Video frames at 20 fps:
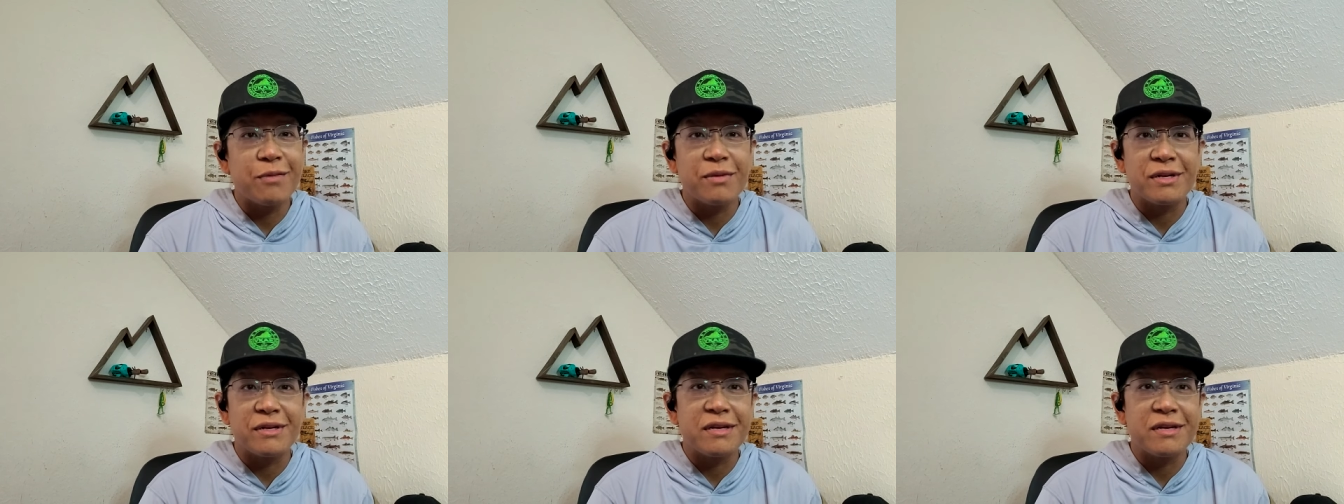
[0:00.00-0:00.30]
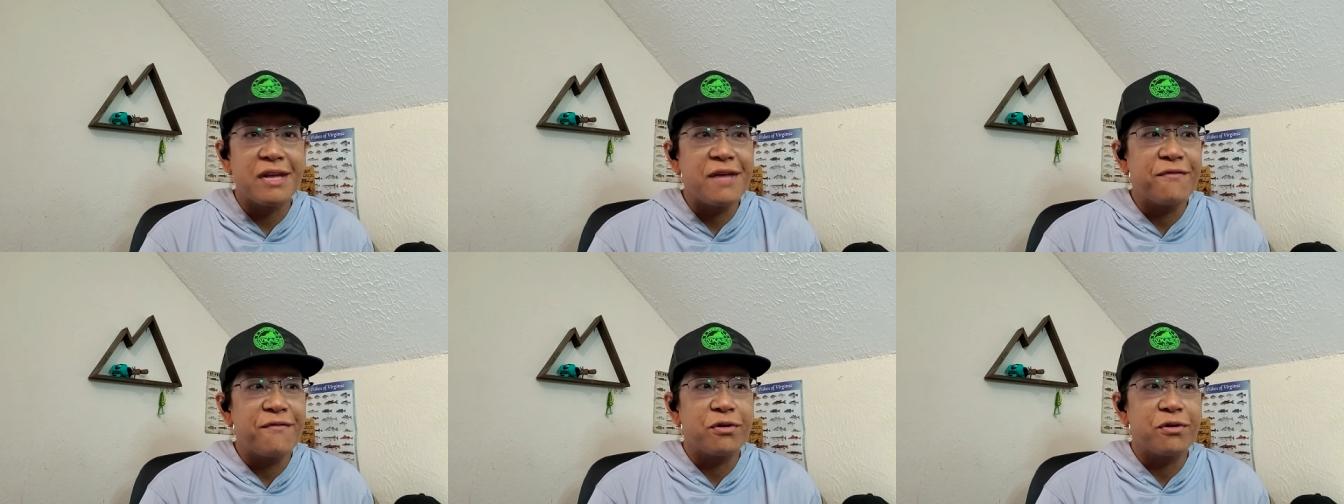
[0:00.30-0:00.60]
but
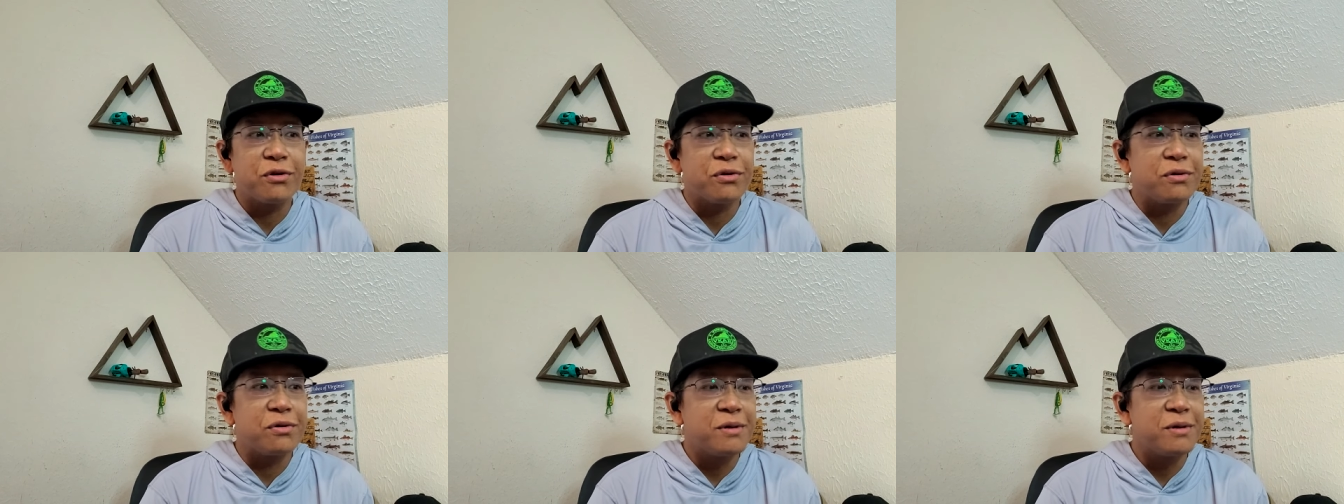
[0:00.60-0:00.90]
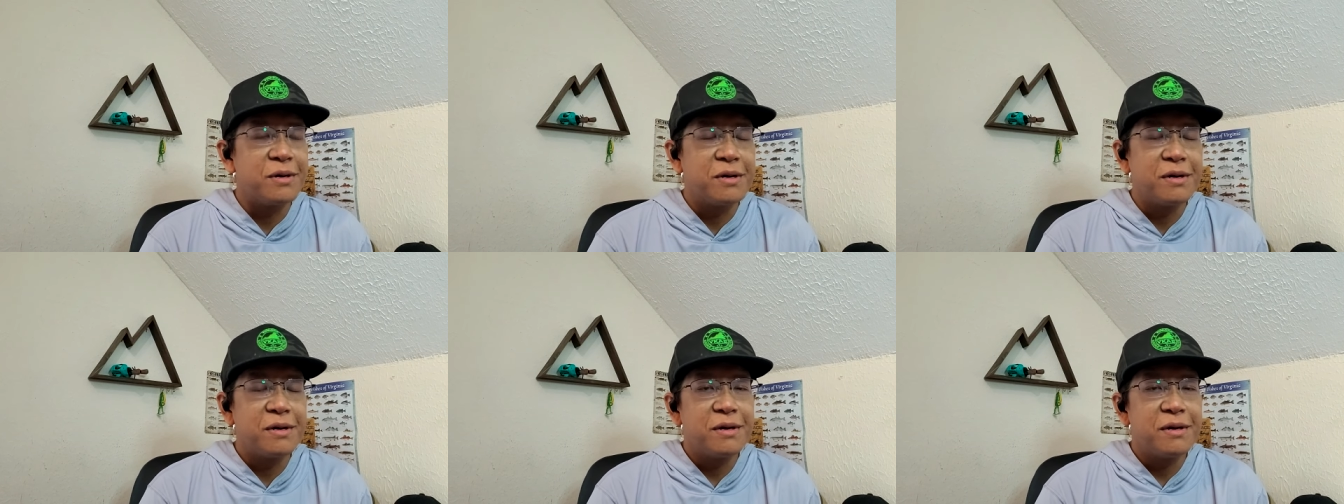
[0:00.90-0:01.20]
never
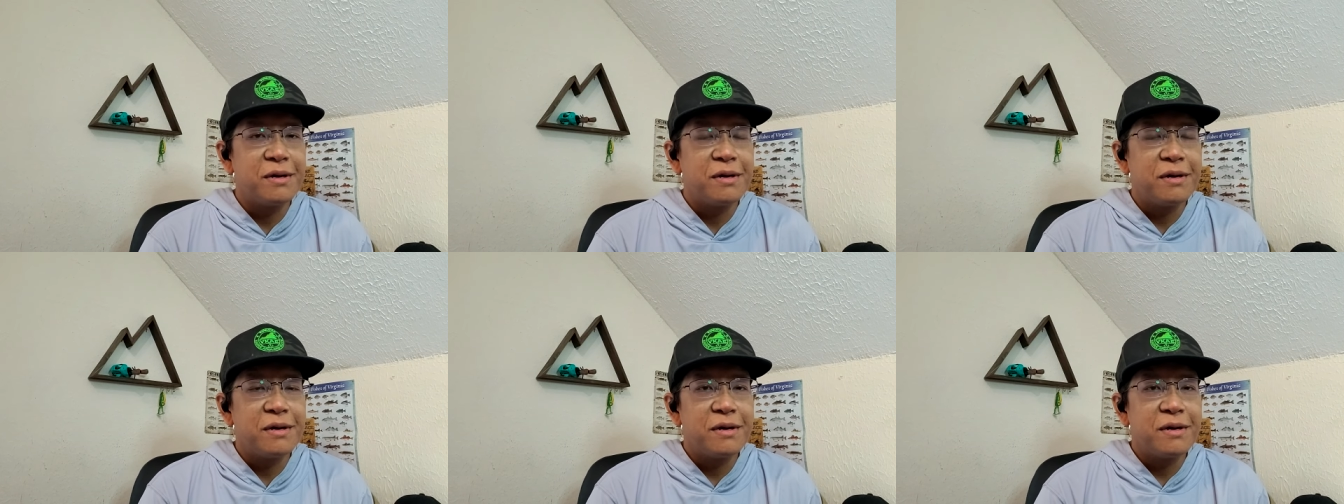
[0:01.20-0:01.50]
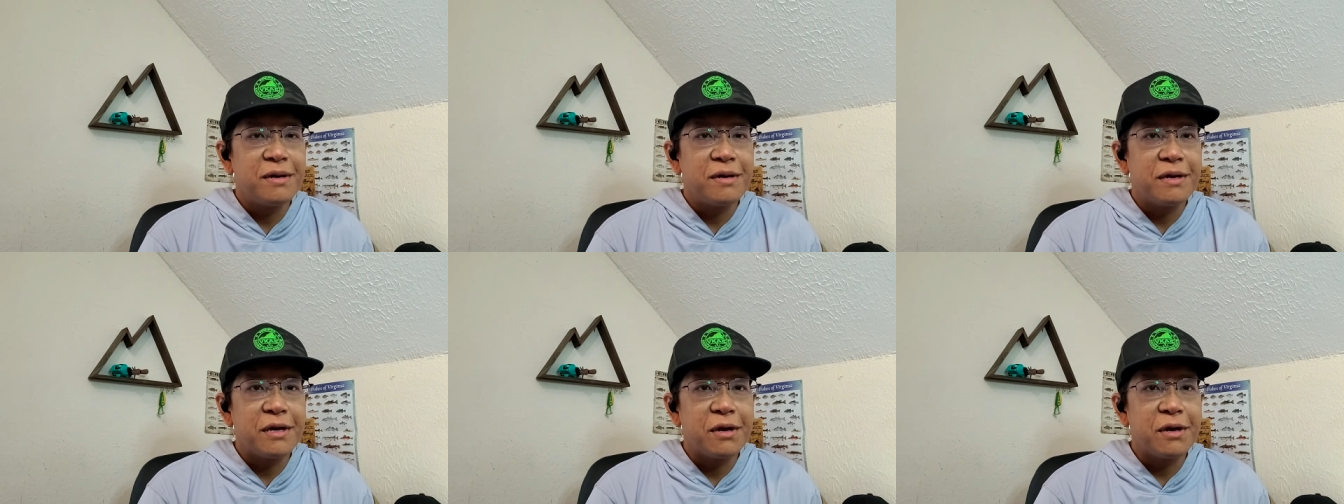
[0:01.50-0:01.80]

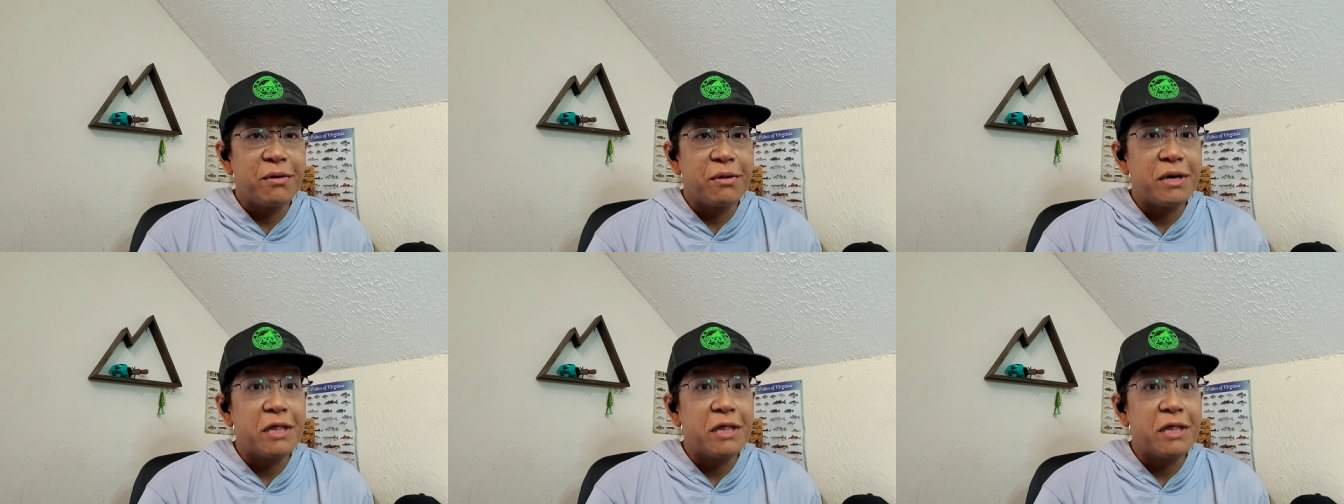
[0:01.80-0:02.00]
you know,